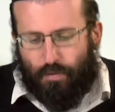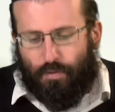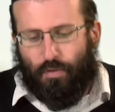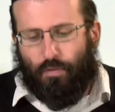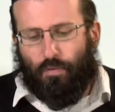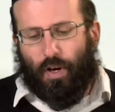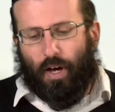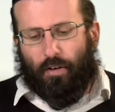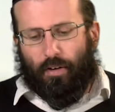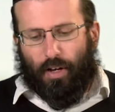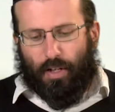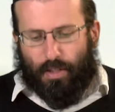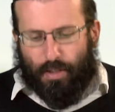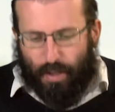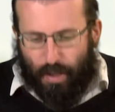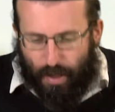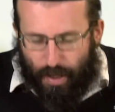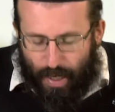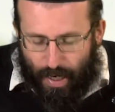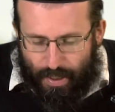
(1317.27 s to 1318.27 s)

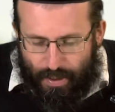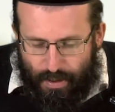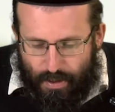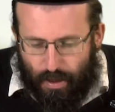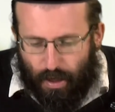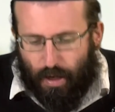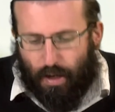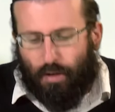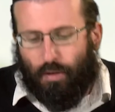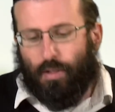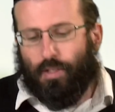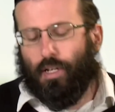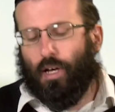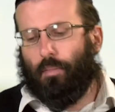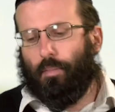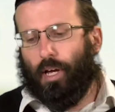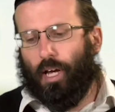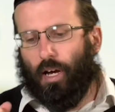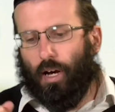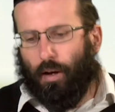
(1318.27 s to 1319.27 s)
Tiferes and Netzach is
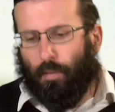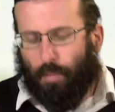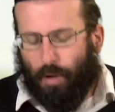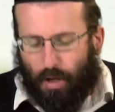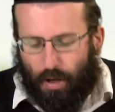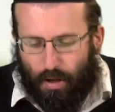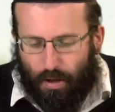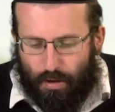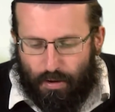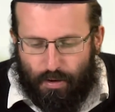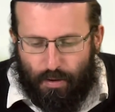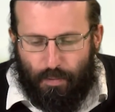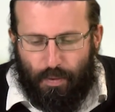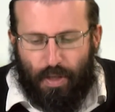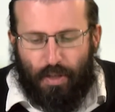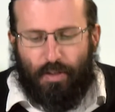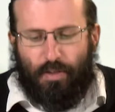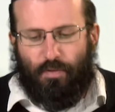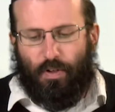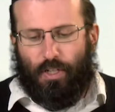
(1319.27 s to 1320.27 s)
coming up, to
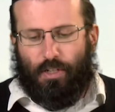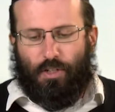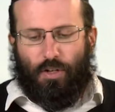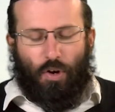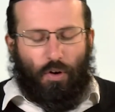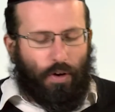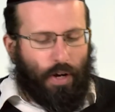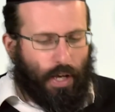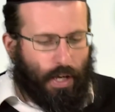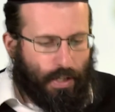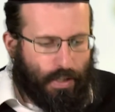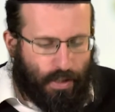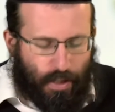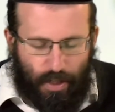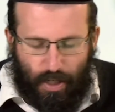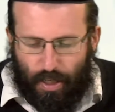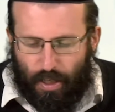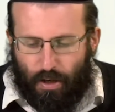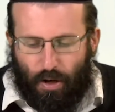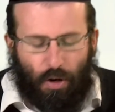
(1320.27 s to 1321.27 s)
be victorious,
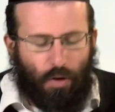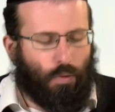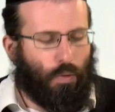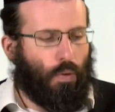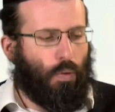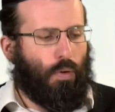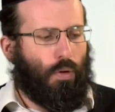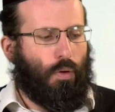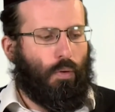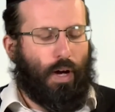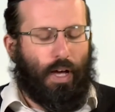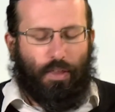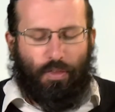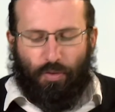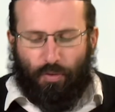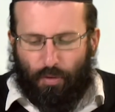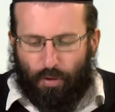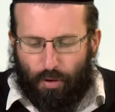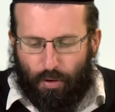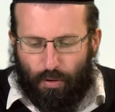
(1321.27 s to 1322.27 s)
and then go all the way
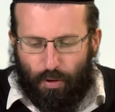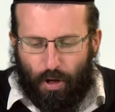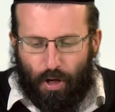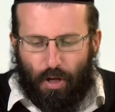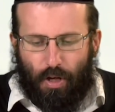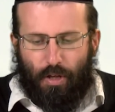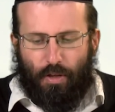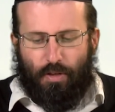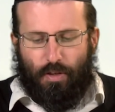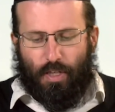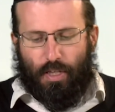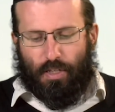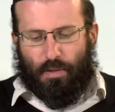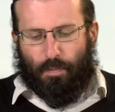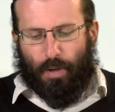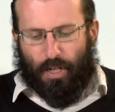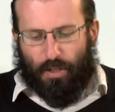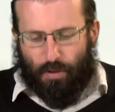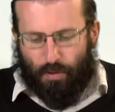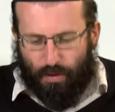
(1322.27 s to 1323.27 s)
through this
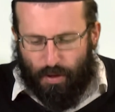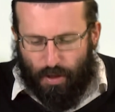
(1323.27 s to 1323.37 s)
special